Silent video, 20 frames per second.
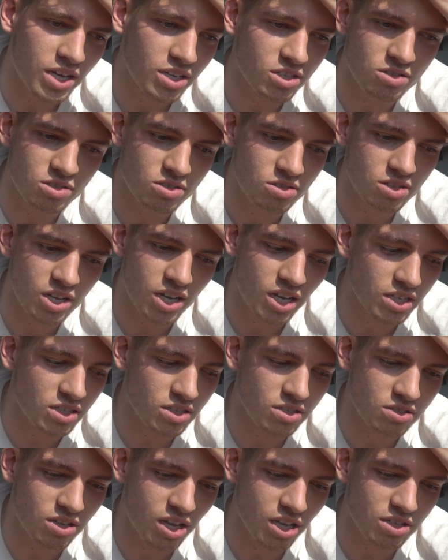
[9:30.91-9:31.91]
Is that
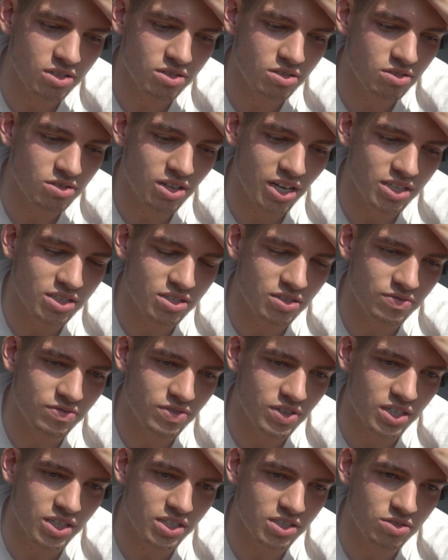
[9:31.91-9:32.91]
that that's the
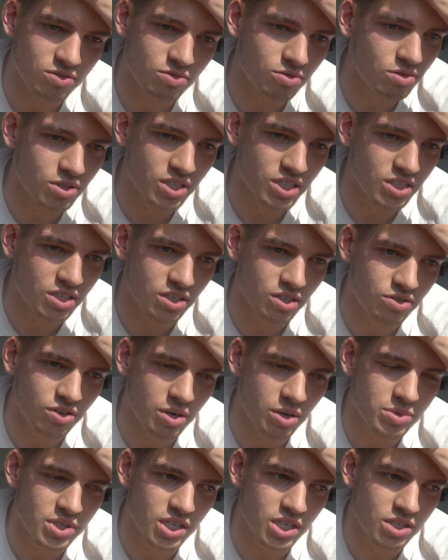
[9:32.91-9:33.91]
thing? It's all it's
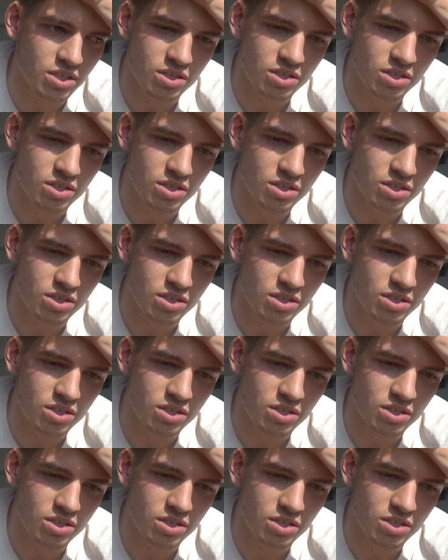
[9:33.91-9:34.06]
encrypted.